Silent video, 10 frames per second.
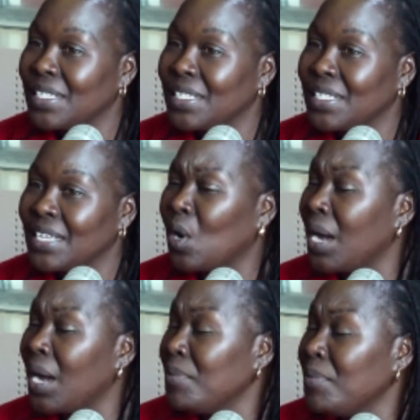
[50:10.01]
Mm. You, can, you
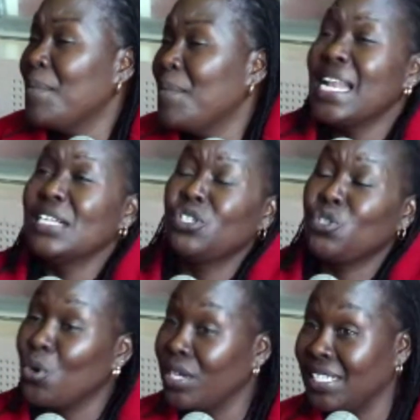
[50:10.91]
can come and tell us
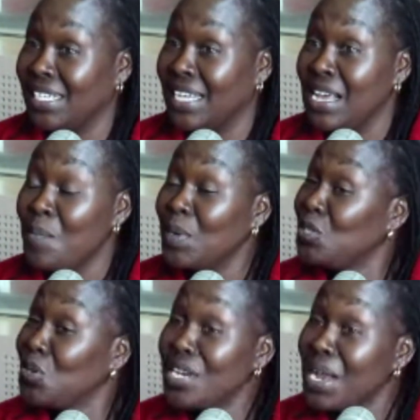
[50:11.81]
stories,
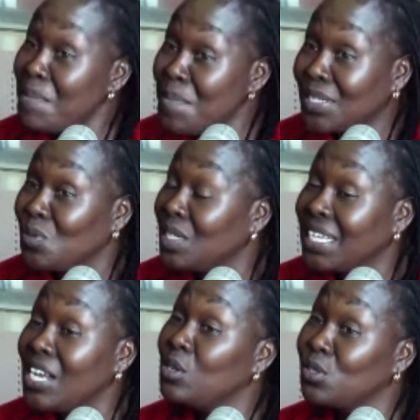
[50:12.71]
but your numbers will
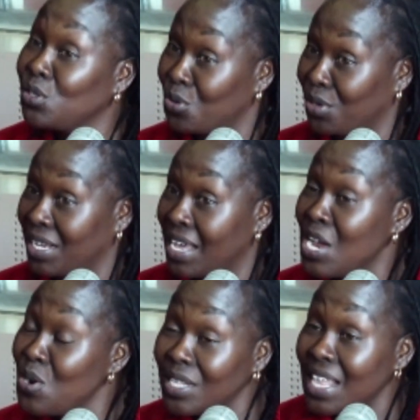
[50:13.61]
tell your story,
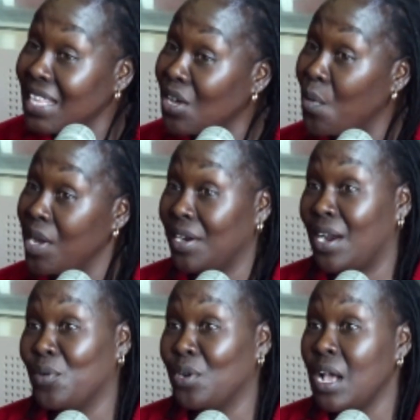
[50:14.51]
not the other way
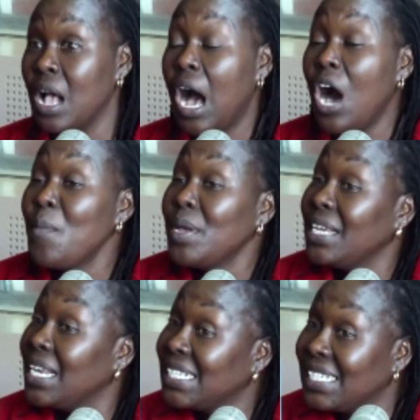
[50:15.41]
around. Mm-mm. How
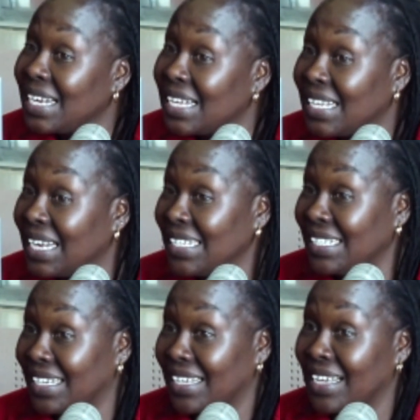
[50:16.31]
many listeners are
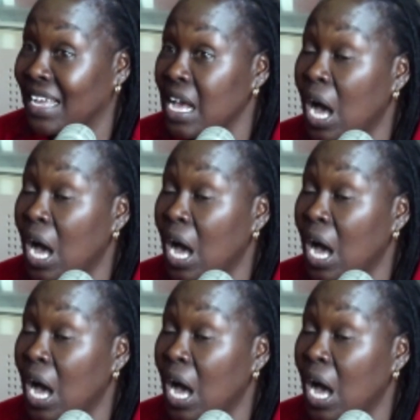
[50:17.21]
listening?